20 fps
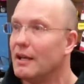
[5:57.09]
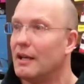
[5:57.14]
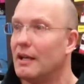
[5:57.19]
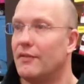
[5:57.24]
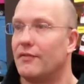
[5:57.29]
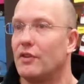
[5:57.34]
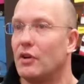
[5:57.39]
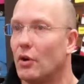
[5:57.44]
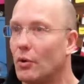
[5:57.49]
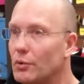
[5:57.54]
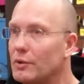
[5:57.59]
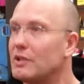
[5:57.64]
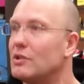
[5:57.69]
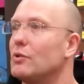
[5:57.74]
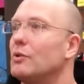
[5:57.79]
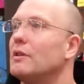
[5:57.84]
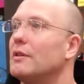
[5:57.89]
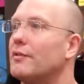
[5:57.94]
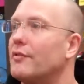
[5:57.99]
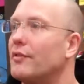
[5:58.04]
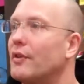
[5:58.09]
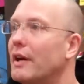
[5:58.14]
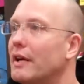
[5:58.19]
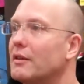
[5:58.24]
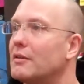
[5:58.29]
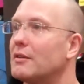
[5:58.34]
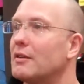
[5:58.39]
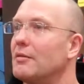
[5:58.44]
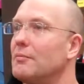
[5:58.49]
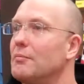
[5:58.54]
If you're only doing the
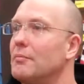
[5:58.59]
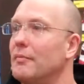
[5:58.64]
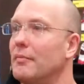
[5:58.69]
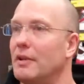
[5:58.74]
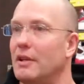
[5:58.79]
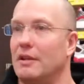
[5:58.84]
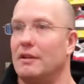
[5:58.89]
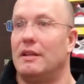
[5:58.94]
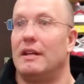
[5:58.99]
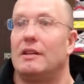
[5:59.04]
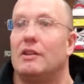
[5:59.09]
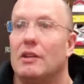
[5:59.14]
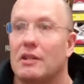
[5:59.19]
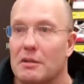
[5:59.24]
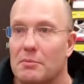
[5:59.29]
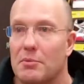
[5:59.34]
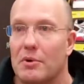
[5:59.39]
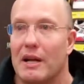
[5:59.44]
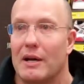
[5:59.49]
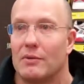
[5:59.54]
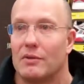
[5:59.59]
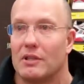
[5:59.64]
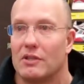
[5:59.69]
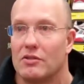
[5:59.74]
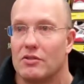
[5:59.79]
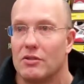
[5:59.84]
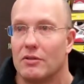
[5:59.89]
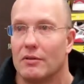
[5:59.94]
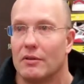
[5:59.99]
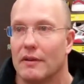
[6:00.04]
front, then you end up rounding
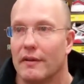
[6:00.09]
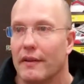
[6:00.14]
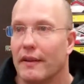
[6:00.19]
too.